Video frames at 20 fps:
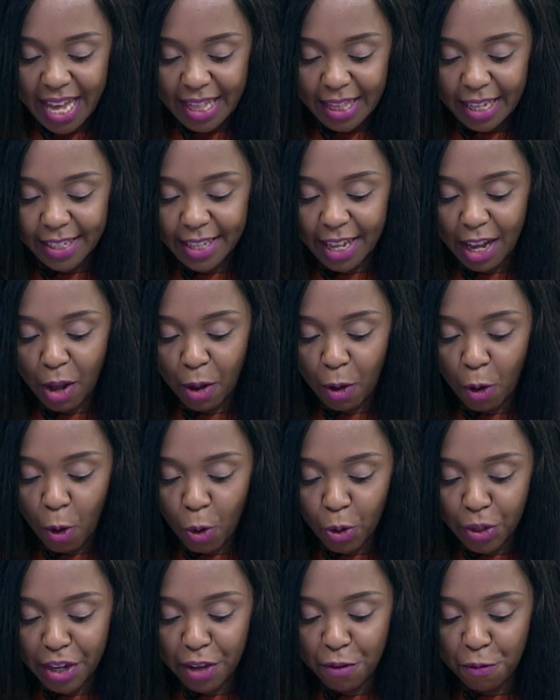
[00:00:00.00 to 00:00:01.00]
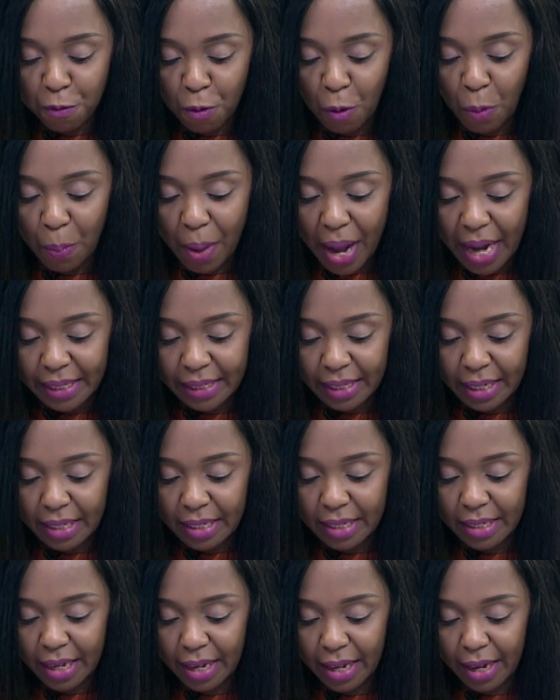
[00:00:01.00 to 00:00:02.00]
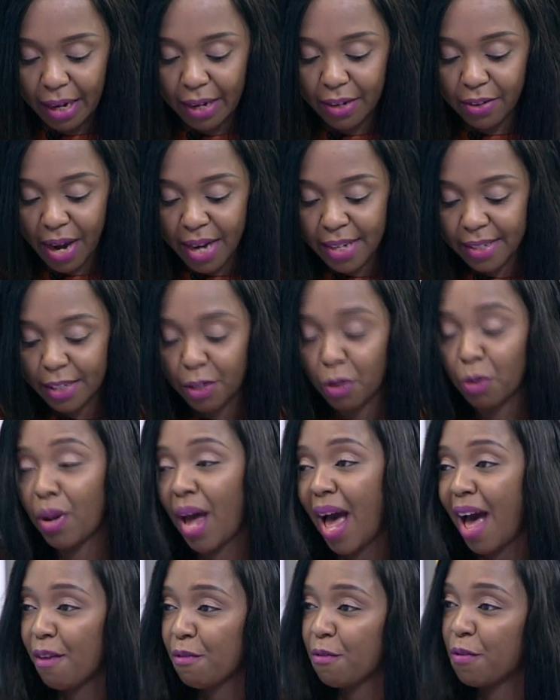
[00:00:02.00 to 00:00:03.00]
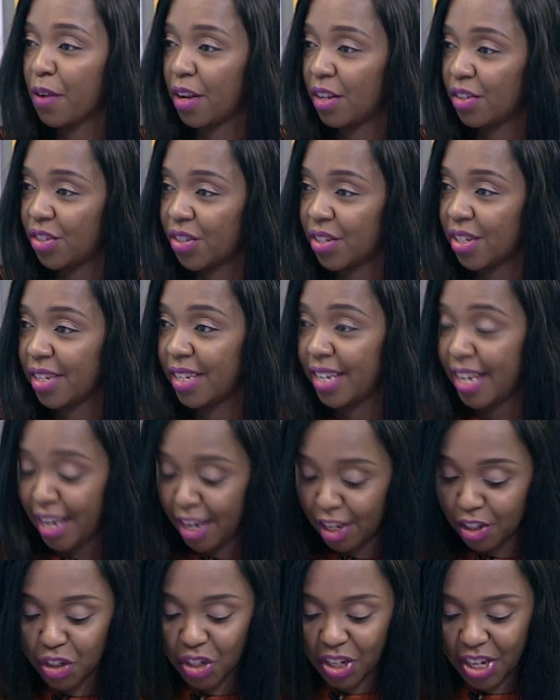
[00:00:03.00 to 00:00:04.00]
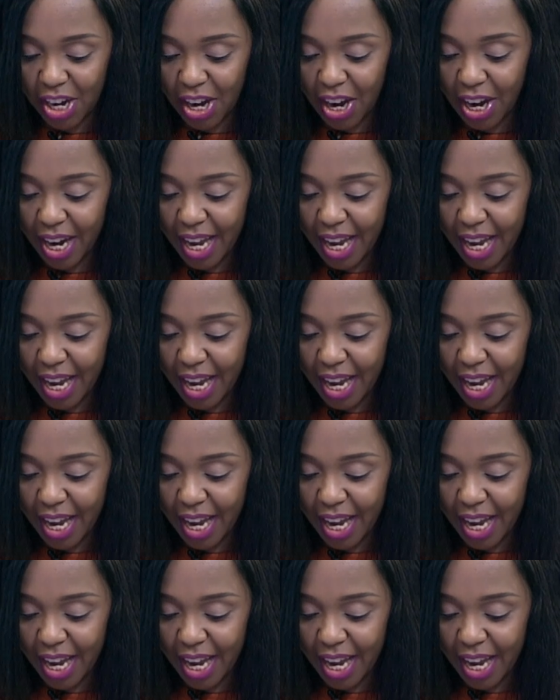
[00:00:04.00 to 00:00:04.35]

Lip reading: that there are only 4 patents granted on average each year